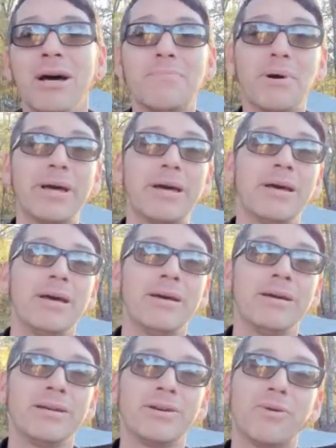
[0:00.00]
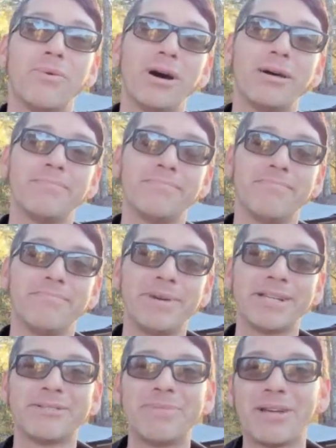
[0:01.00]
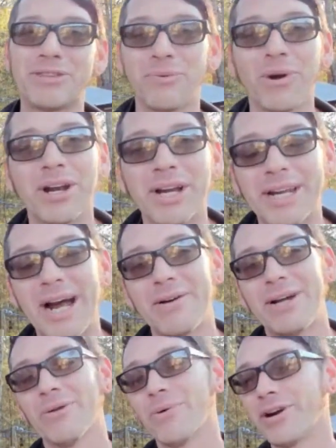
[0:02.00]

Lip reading: But you know what? Me and Samantha, we're going to get out here.